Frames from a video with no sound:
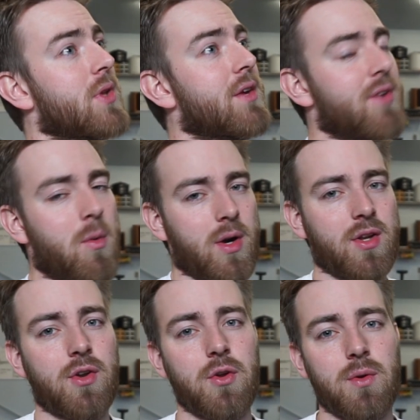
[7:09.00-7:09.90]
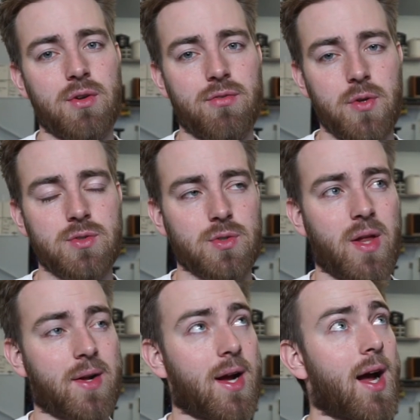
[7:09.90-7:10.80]
if I wanted to do a diffuser
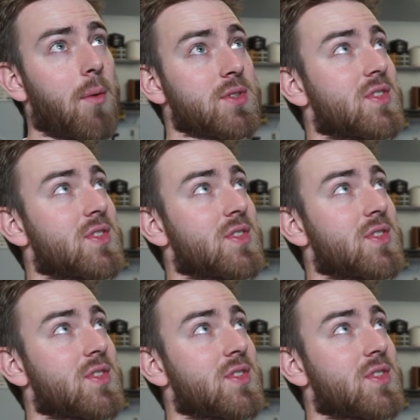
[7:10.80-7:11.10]
like I was